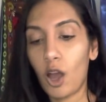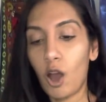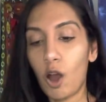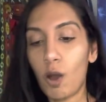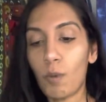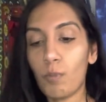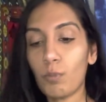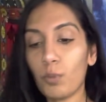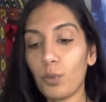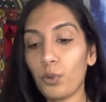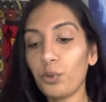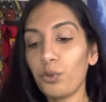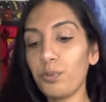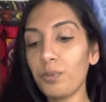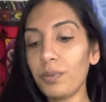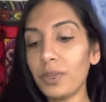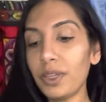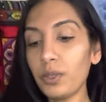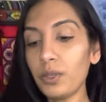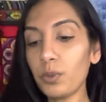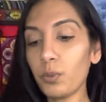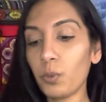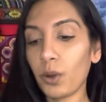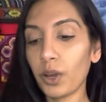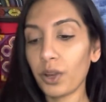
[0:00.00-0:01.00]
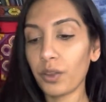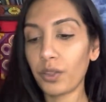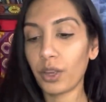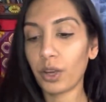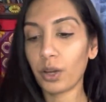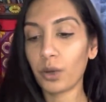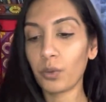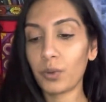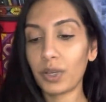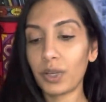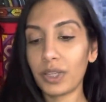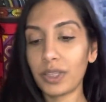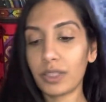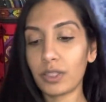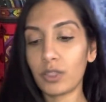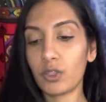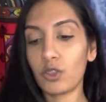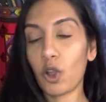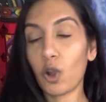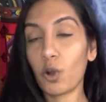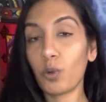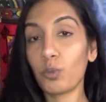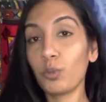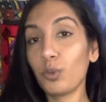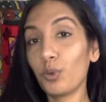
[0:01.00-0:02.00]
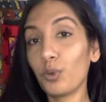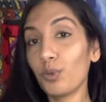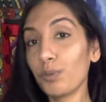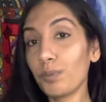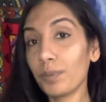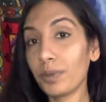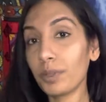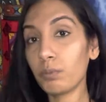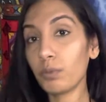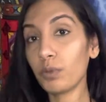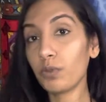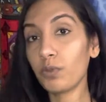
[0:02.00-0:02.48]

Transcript: Movement where there was no movement